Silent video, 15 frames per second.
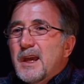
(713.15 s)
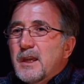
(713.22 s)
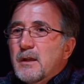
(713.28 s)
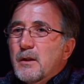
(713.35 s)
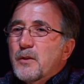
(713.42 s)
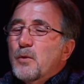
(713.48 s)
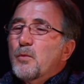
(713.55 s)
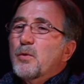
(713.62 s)
You
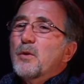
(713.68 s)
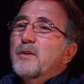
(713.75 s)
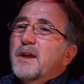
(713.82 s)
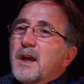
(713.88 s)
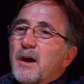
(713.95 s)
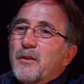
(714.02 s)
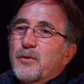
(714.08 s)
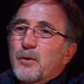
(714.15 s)
know, the World
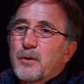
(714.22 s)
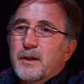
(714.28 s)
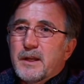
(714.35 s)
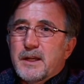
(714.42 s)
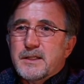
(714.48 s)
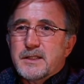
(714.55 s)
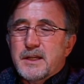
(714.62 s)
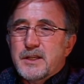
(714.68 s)
Health
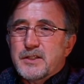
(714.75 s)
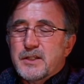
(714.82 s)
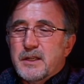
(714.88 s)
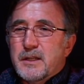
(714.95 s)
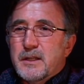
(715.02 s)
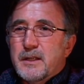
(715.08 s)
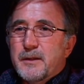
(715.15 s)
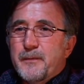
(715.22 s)

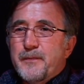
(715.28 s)
Organization